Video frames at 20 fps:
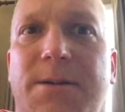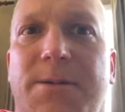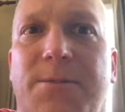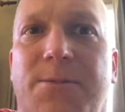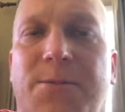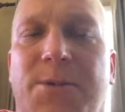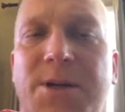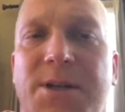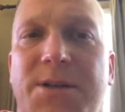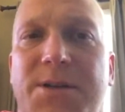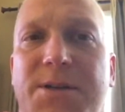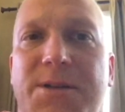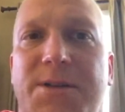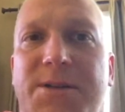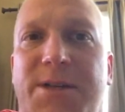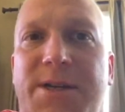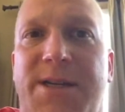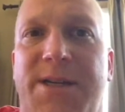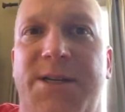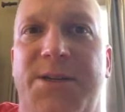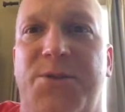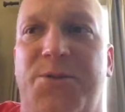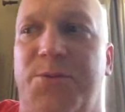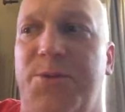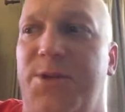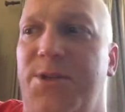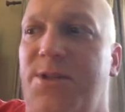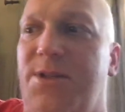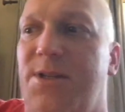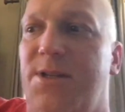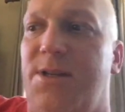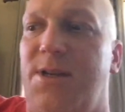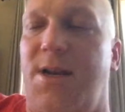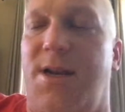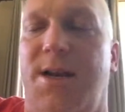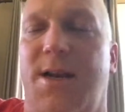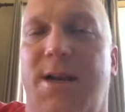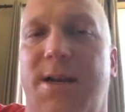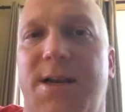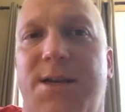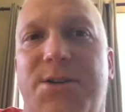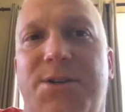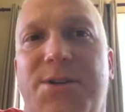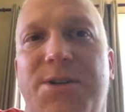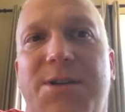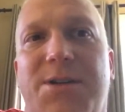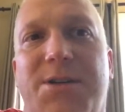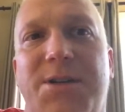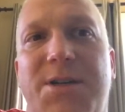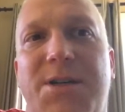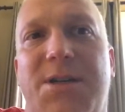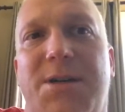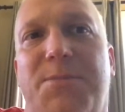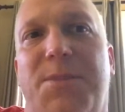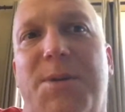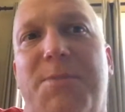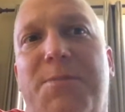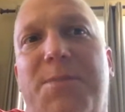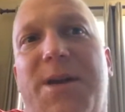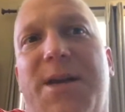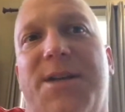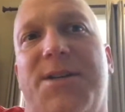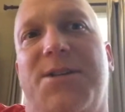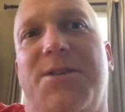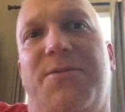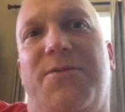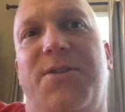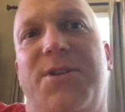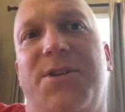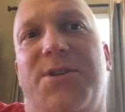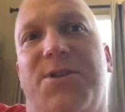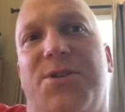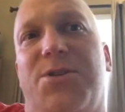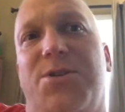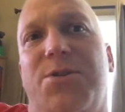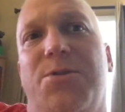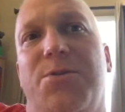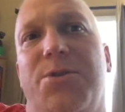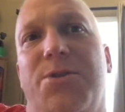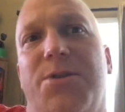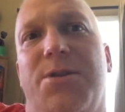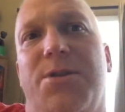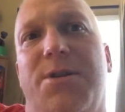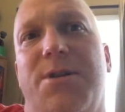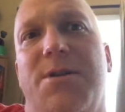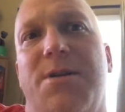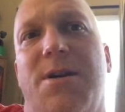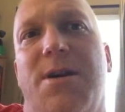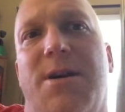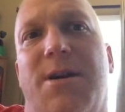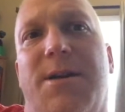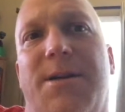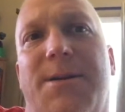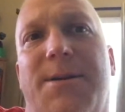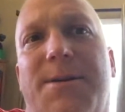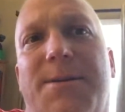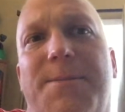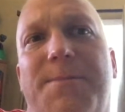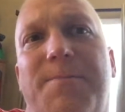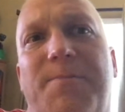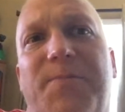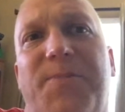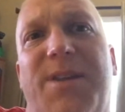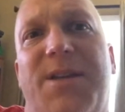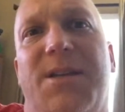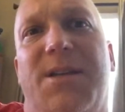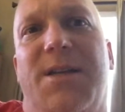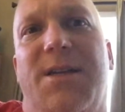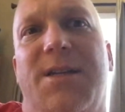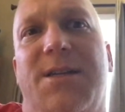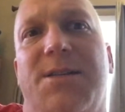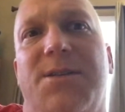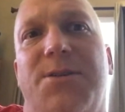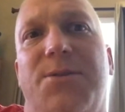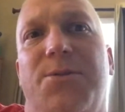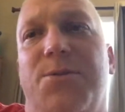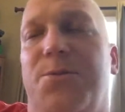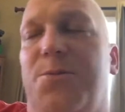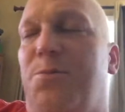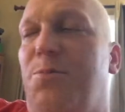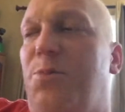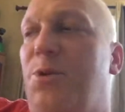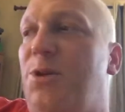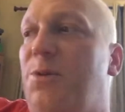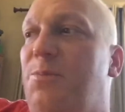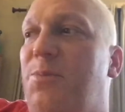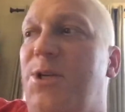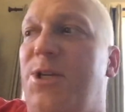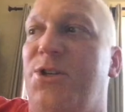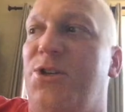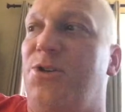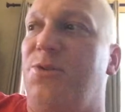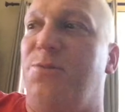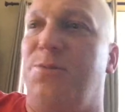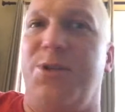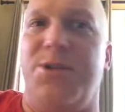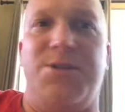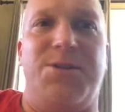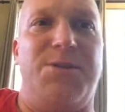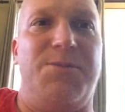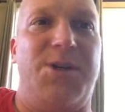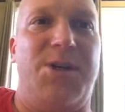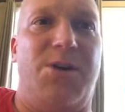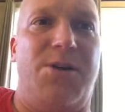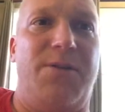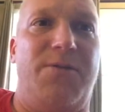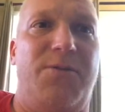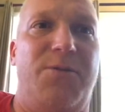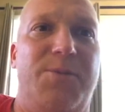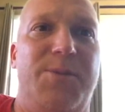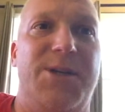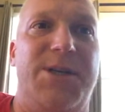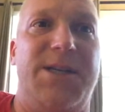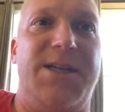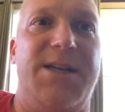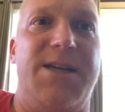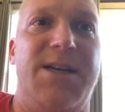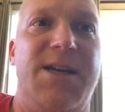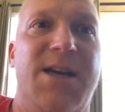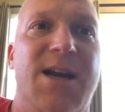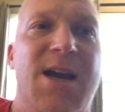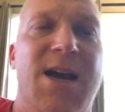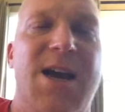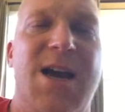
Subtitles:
one of the delays was I actually cleaned up my mess. It feels so good. I'd like to put a picture, but it's going to be hard for me to get.